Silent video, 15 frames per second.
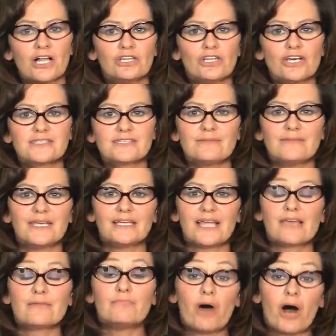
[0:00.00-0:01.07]
Looks to me
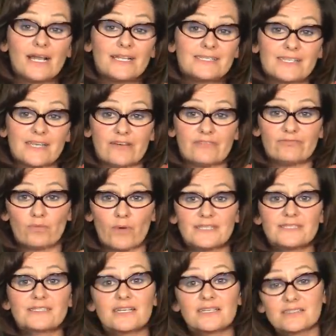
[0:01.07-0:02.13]
like Monsef
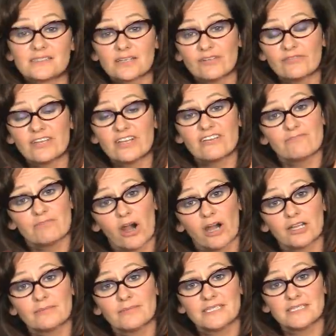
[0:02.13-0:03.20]
wants conservative
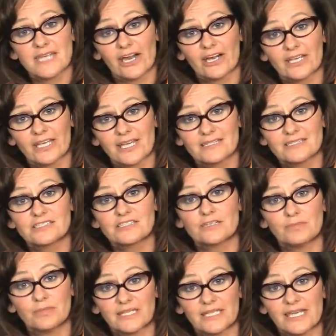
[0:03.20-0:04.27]
parliamentarians to
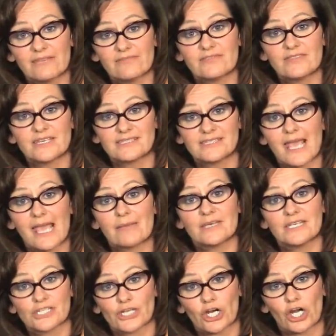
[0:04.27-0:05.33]
believe the same
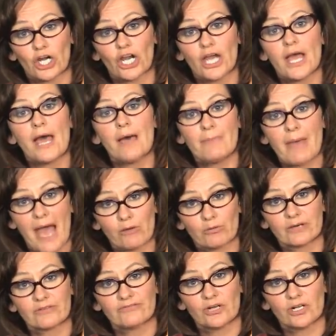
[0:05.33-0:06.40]
as her
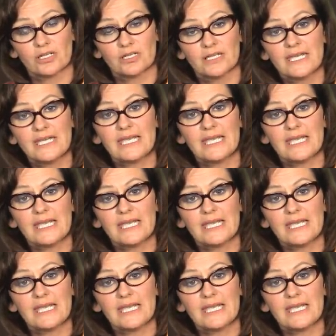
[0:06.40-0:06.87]
powerful,